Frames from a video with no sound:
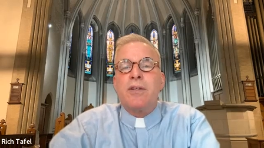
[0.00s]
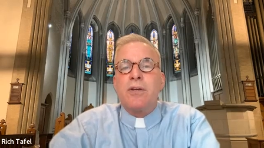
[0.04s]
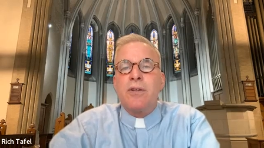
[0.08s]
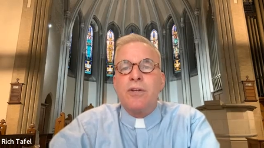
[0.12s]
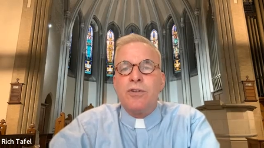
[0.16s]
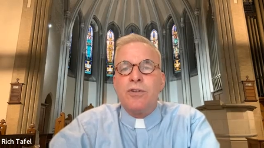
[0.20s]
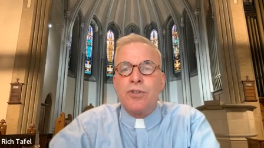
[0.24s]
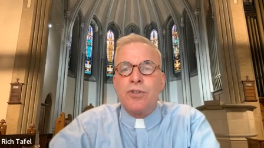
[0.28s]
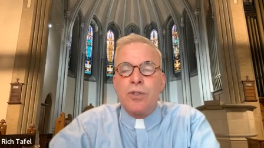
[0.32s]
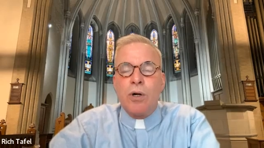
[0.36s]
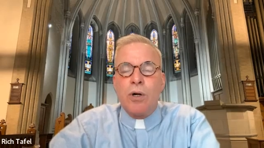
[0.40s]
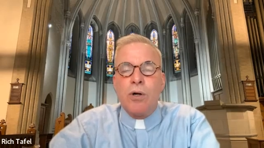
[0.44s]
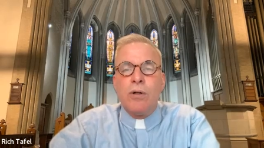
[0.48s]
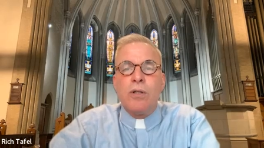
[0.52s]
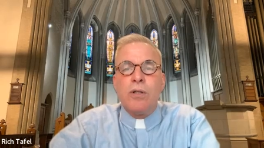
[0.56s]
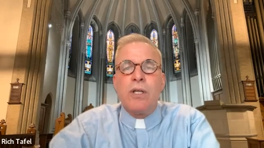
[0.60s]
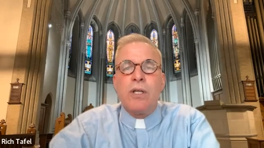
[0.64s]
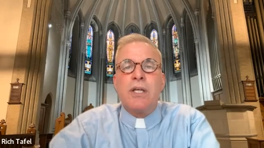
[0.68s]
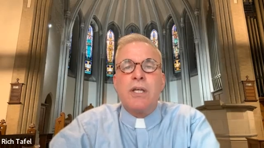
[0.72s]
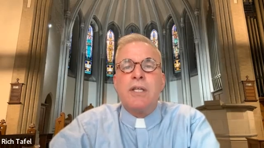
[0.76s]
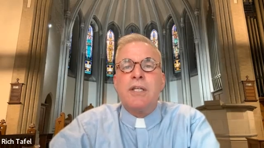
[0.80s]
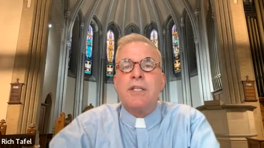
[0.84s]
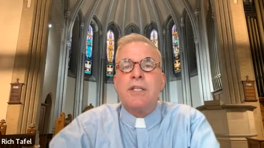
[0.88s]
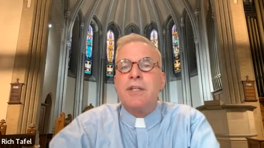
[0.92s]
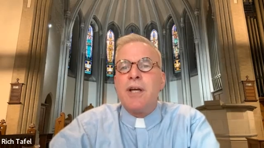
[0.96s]

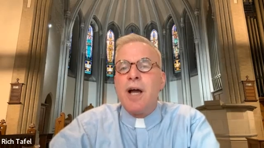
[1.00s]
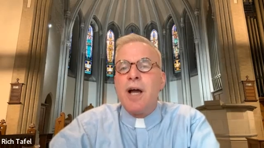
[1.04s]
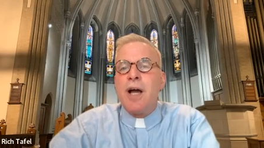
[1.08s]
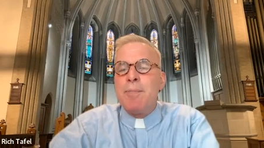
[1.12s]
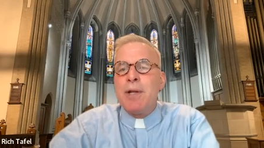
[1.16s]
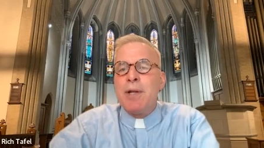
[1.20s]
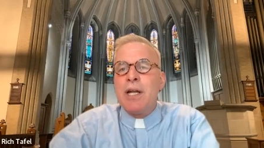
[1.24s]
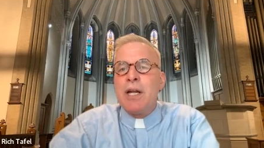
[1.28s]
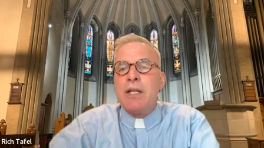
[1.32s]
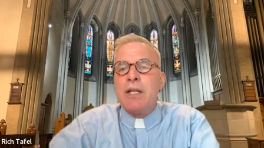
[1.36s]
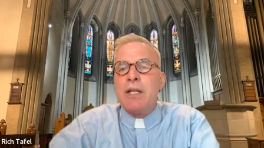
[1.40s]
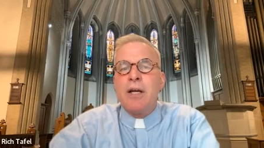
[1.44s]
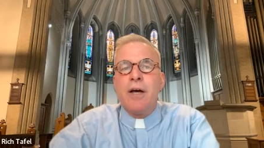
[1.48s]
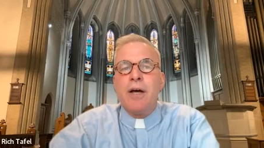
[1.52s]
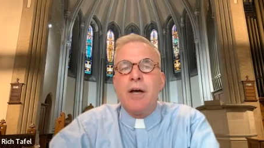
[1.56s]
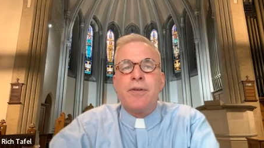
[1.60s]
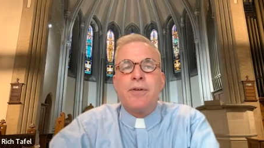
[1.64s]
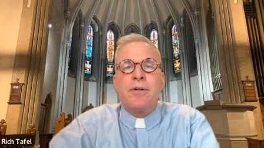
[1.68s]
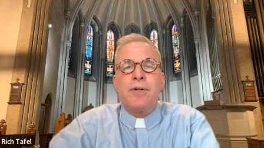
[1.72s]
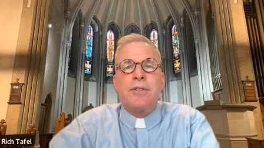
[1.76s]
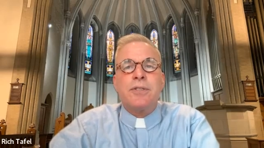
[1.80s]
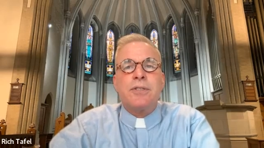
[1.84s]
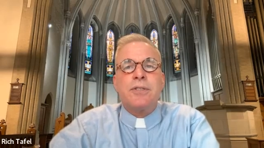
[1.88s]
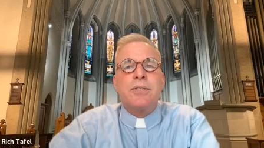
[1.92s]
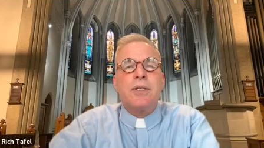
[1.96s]
controlling and dominating
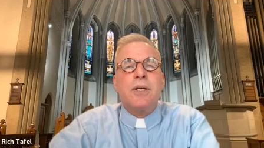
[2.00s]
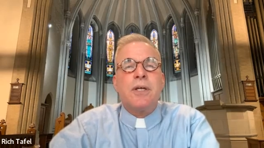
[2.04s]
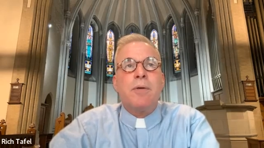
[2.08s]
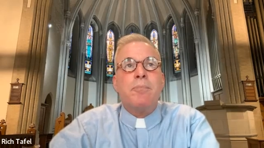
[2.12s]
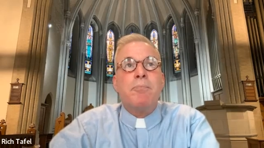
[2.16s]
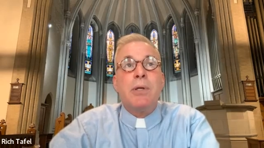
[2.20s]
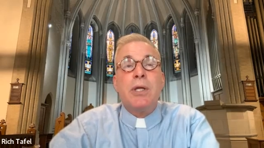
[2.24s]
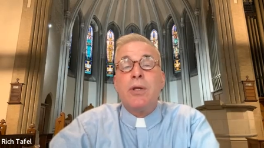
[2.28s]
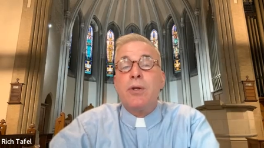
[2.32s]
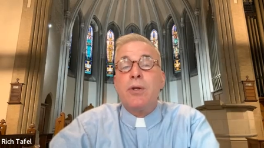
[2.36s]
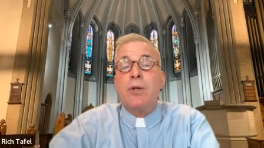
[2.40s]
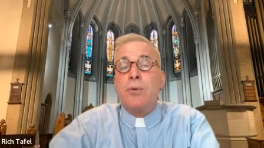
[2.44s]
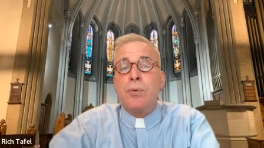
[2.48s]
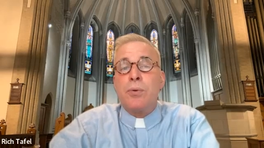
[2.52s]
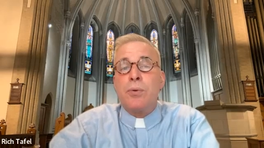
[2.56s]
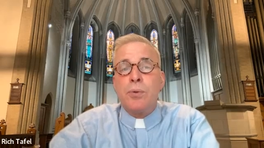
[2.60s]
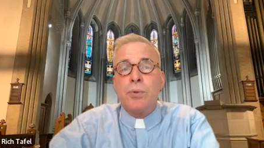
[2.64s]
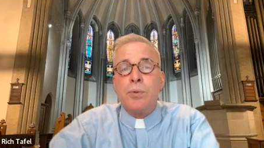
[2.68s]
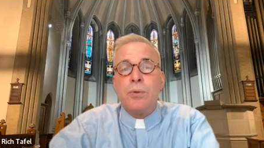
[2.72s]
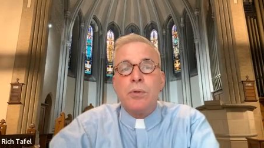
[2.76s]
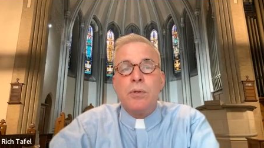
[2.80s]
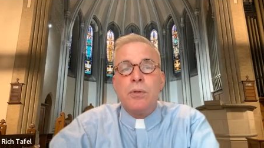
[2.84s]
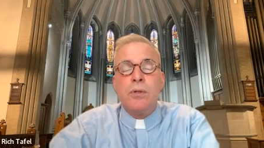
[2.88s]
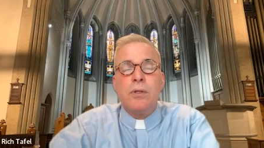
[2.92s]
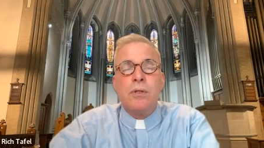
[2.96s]
others, being
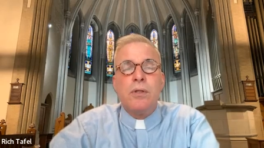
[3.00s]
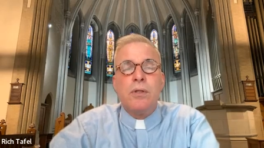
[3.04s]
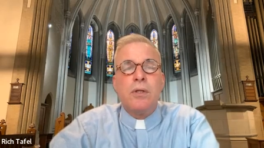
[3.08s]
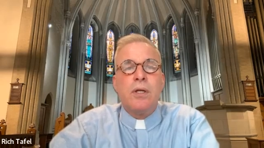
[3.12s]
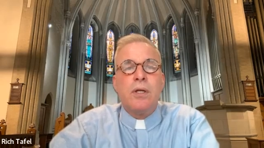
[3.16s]
cruel